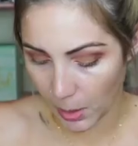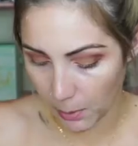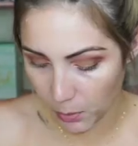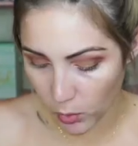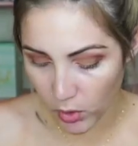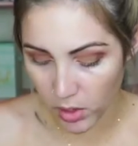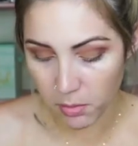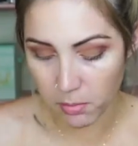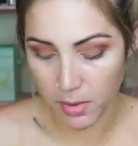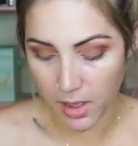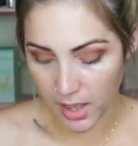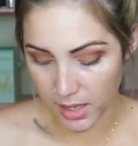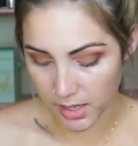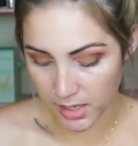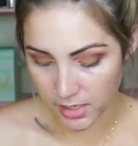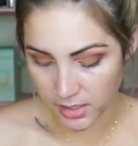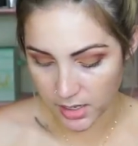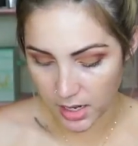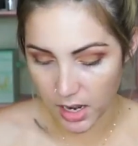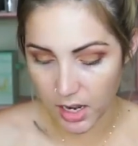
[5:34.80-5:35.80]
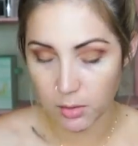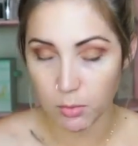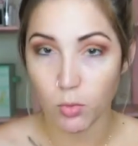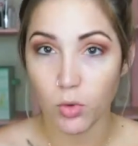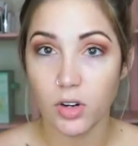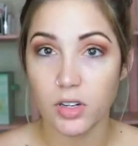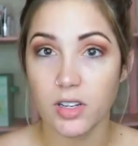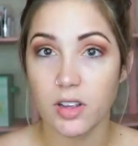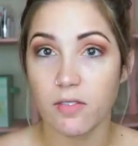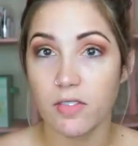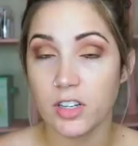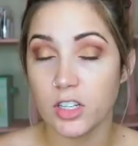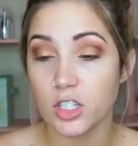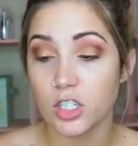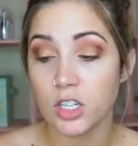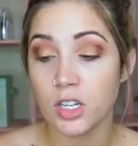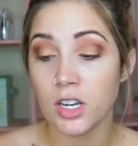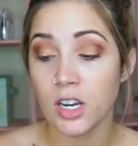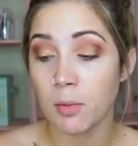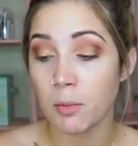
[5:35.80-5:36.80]
I'm going back in to add more
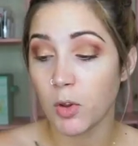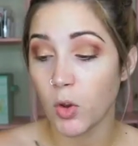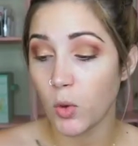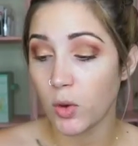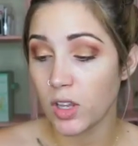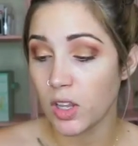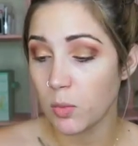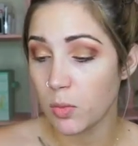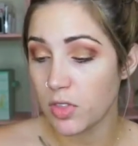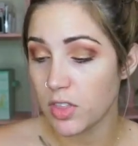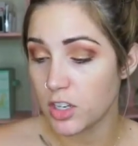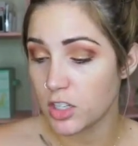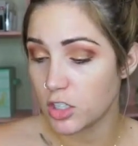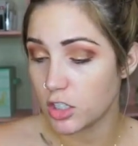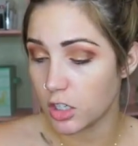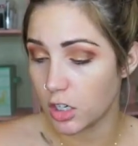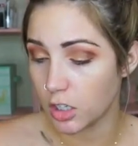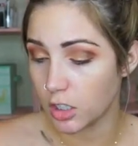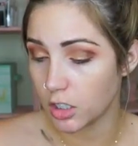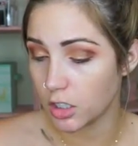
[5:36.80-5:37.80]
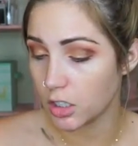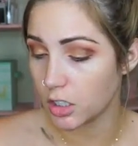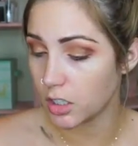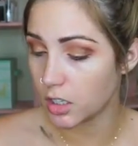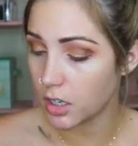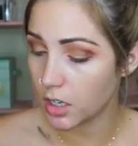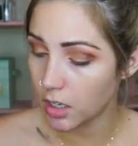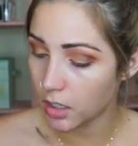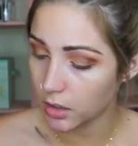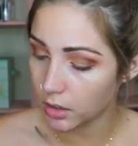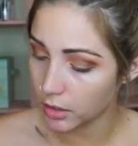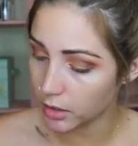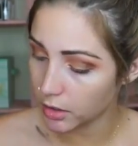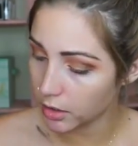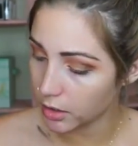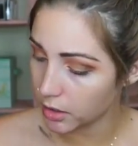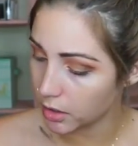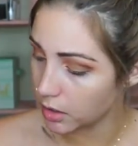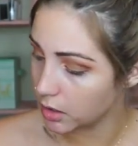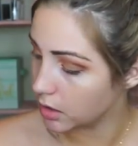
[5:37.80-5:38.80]
definition. I'm going in with a darker
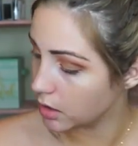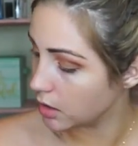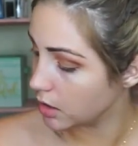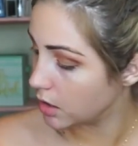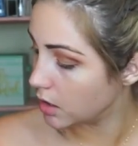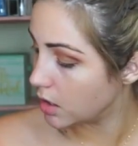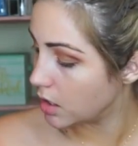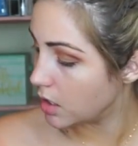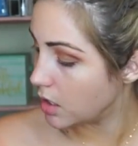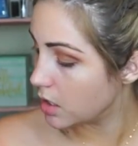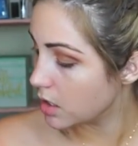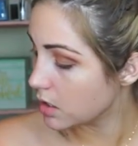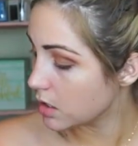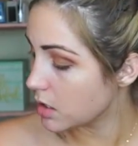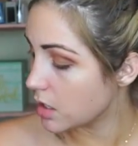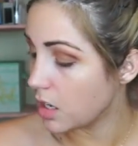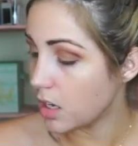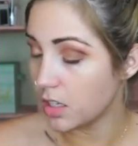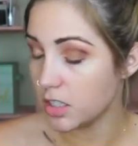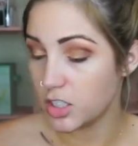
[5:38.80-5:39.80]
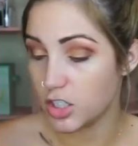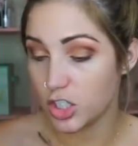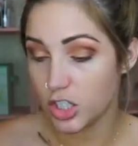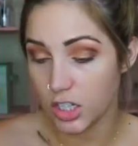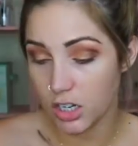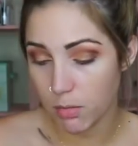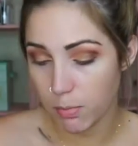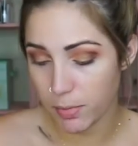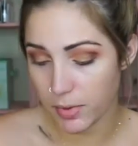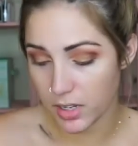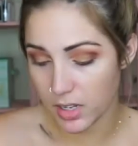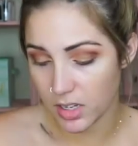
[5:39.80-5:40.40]
color called Chip.